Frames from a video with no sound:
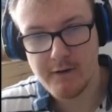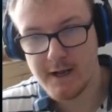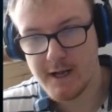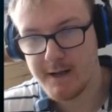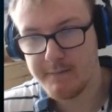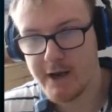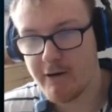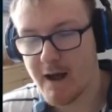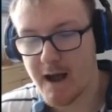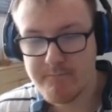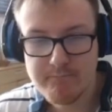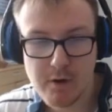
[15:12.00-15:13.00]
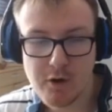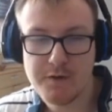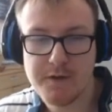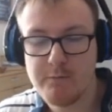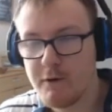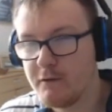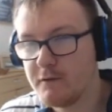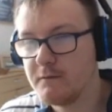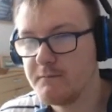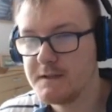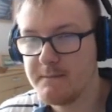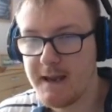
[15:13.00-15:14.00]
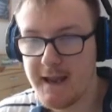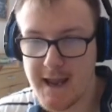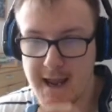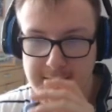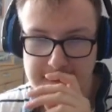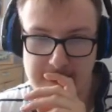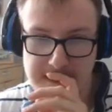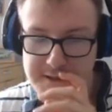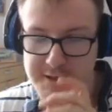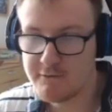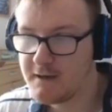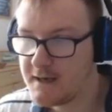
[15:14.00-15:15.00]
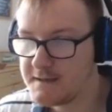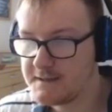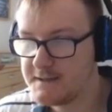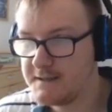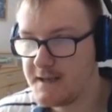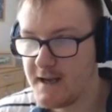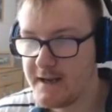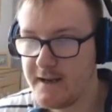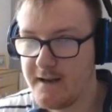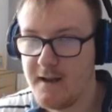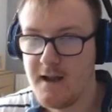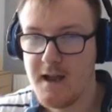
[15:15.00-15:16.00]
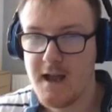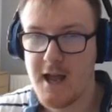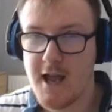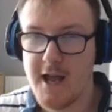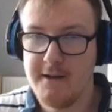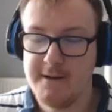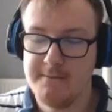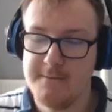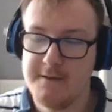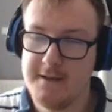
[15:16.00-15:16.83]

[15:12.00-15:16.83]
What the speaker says: I'm more than welcome to make any decks you guys desire. And